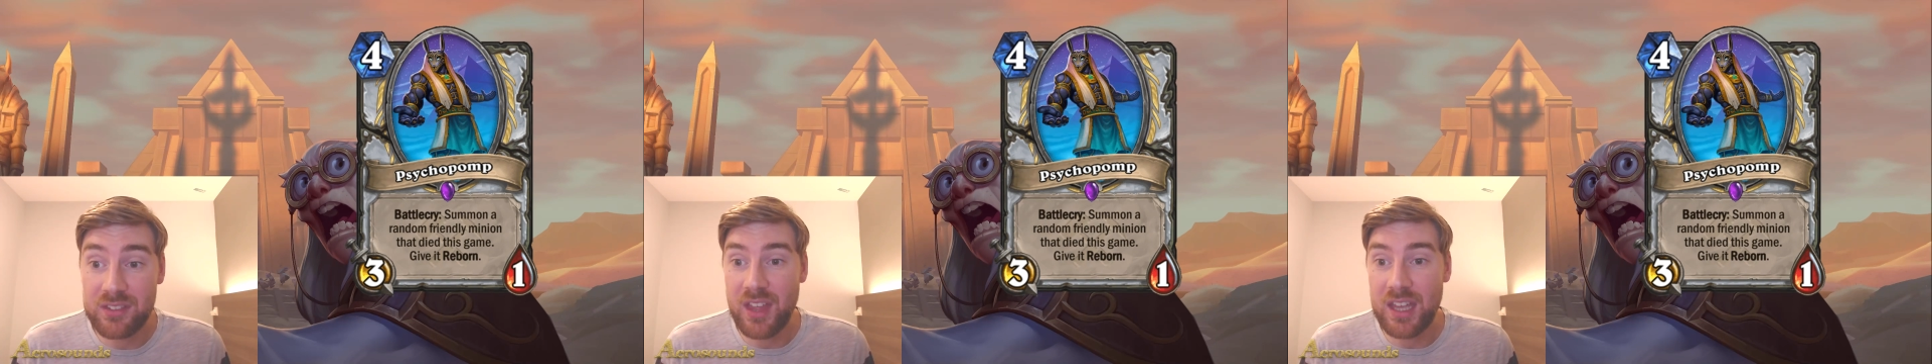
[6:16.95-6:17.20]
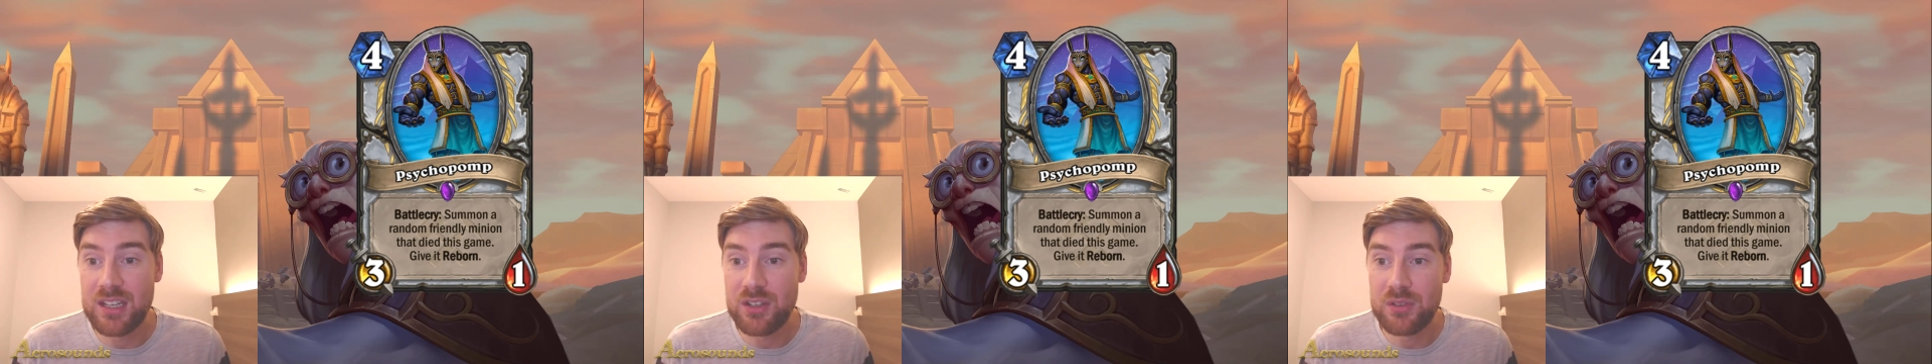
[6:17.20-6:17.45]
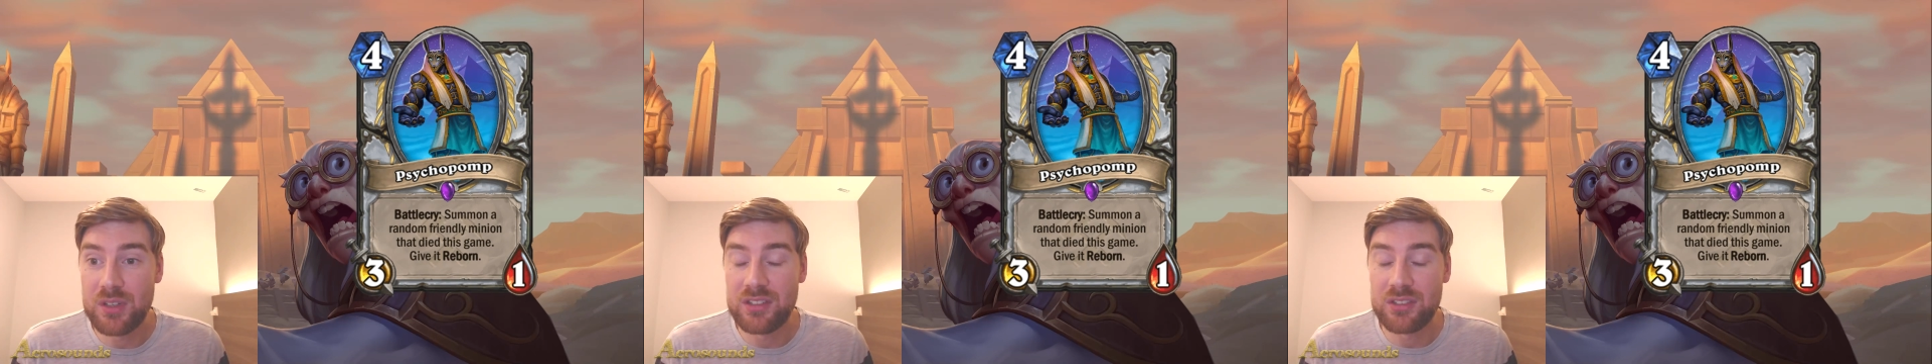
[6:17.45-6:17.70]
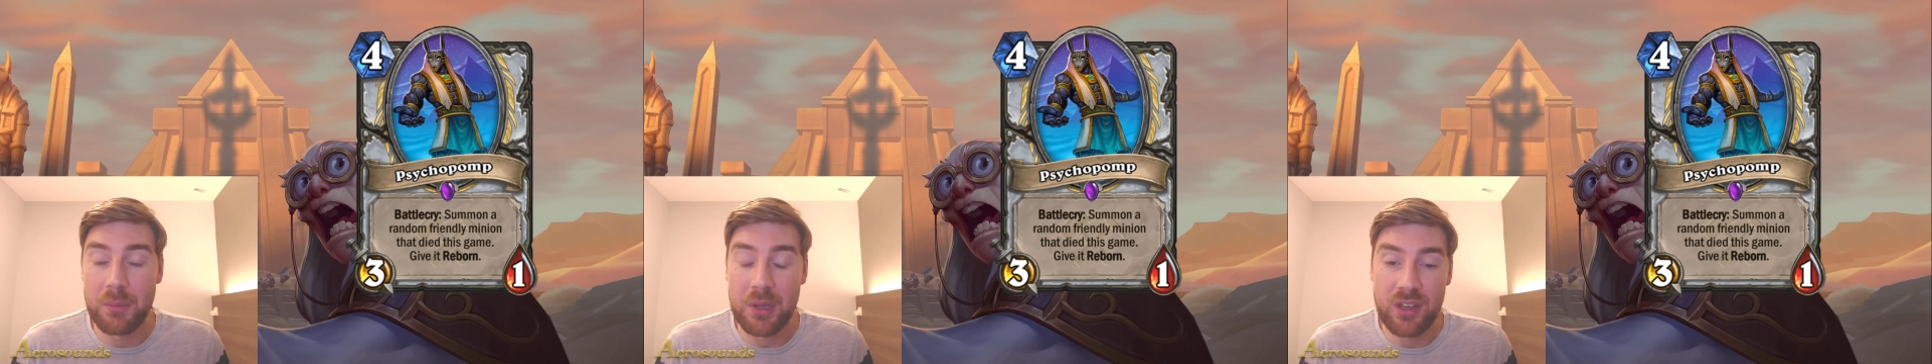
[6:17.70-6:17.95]
They do need
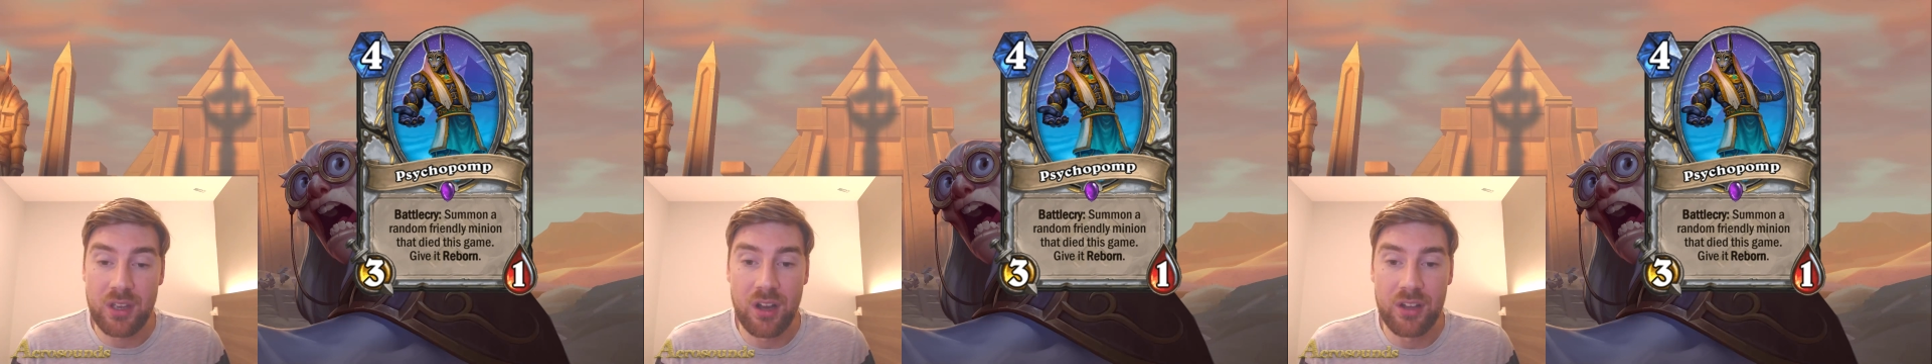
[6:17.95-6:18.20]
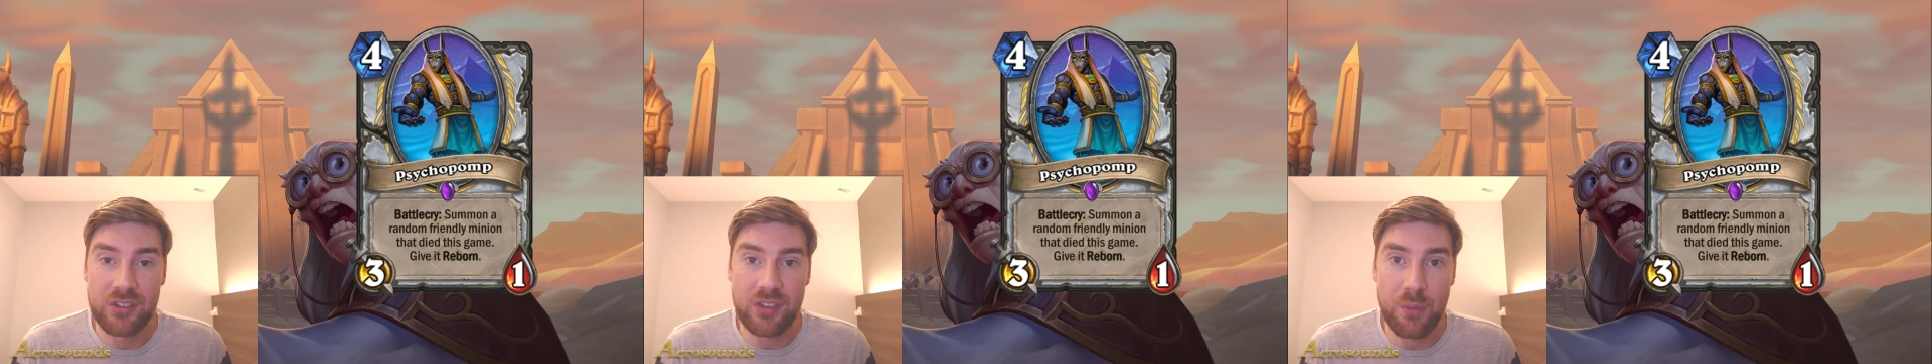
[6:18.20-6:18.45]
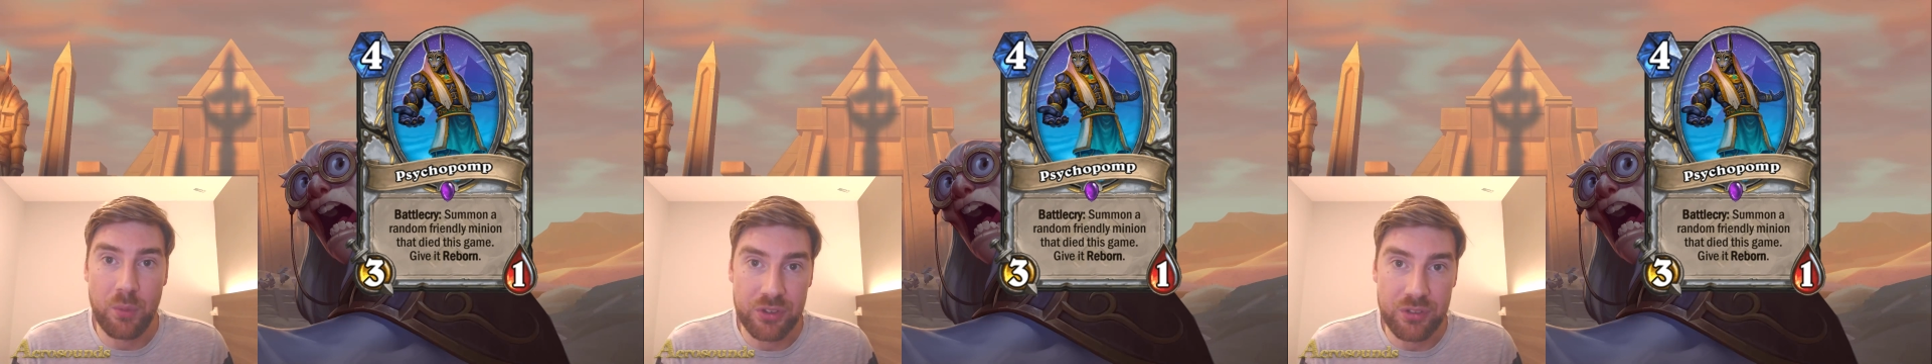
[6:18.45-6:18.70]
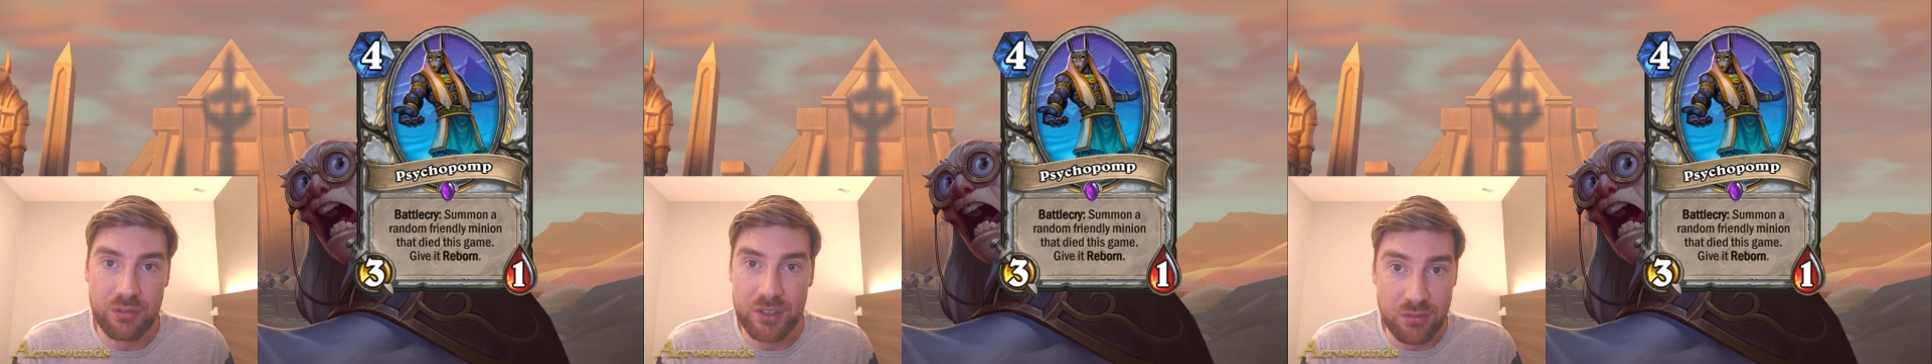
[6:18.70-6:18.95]
some other cards that they want
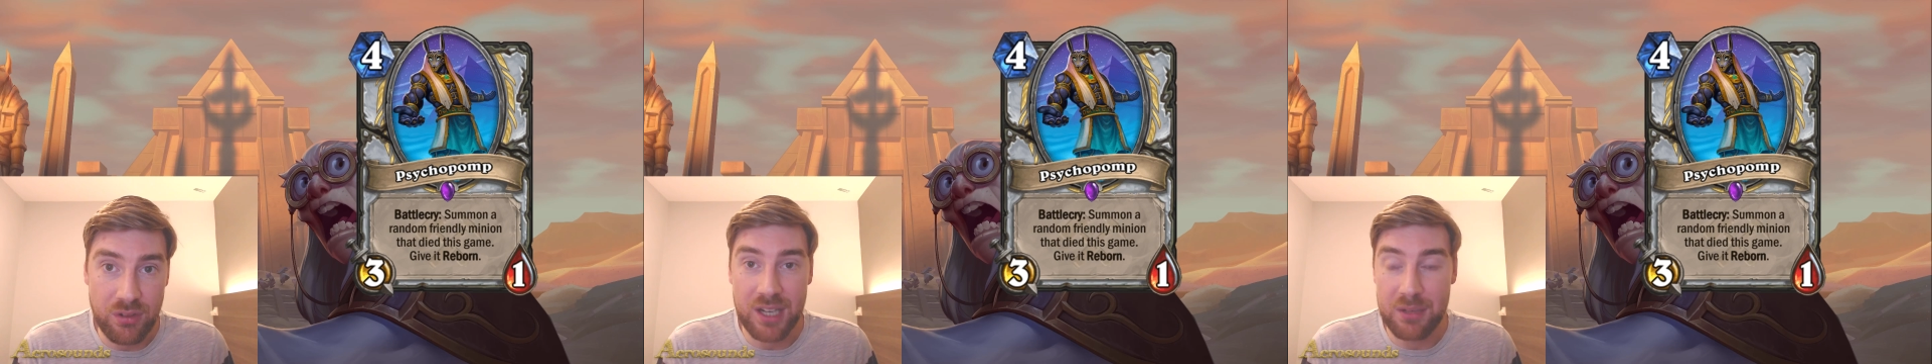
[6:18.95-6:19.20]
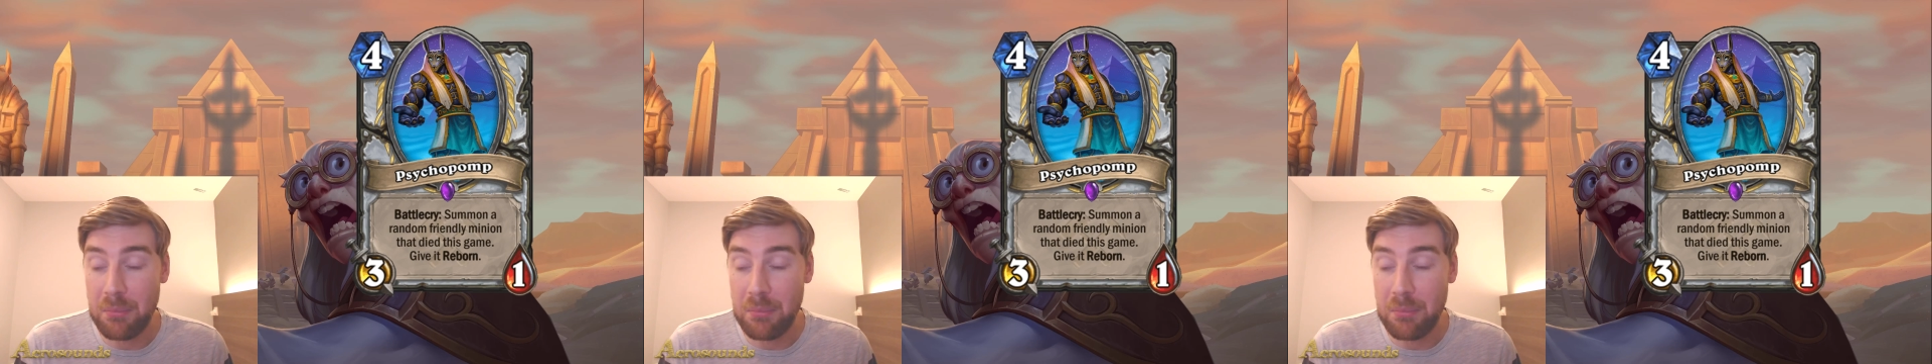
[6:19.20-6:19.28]
to resurrect,